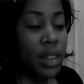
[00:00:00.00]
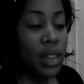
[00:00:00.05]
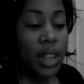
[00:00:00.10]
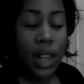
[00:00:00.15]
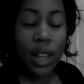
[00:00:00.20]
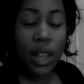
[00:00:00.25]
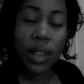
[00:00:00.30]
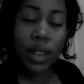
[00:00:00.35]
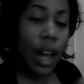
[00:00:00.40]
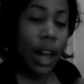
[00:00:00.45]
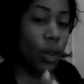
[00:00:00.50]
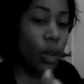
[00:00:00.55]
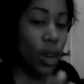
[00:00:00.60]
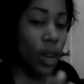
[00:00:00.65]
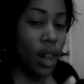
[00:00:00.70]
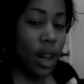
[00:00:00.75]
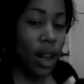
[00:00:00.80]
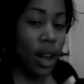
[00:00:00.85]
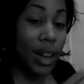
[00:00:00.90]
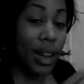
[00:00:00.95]
the entire
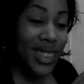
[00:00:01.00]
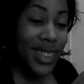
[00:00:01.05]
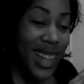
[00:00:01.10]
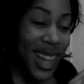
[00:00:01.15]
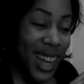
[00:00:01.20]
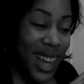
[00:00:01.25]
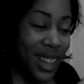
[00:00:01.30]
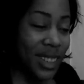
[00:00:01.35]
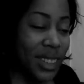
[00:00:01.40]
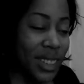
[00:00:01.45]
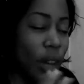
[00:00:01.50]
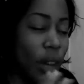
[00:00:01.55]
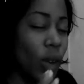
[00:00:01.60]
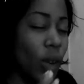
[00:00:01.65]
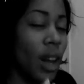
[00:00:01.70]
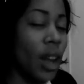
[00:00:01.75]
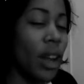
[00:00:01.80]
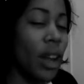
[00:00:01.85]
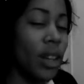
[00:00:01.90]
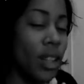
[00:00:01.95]
line, the
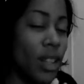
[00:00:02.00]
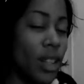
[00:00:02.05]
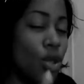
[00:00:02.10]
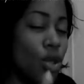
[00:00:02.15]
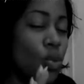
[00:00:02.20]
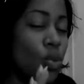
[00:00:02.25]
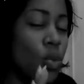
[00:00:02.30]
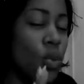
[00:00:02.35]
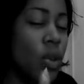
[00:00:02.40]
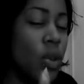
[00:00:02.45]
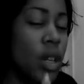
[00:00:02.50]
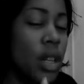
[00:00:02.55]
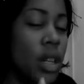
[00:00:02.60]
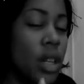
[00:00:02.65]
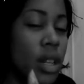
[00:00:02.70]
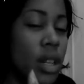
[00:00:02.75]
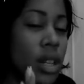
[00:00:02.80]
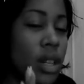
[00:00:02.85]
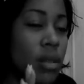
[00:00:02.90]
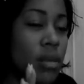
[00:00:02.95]
entire line is
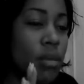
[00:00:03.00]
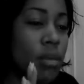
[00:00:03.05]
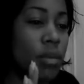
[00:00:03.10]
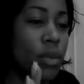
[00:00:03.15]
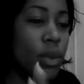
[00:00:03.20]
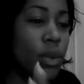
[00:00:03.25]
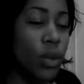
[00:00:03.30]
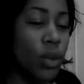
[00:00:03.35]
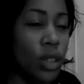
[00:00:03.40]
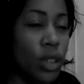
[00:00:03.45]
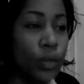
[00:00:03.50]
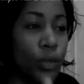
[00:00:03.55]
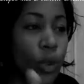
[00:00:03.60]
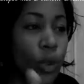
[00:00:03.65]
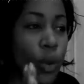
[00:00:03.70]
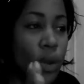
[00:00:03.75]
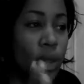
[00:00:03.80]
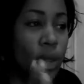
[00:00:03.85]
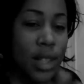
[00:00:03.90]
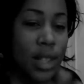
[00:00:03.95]
really
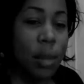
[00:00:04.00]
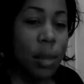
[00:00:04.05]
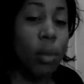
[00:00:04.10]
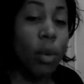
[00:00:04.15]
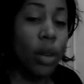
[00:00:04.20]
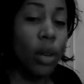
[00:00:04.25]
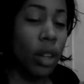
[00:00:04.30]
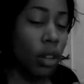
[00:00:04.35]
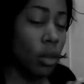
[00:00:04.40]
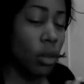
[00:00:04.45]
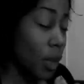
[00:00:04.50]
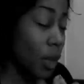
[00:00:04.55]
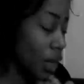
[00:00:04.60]
beautiful, simple, and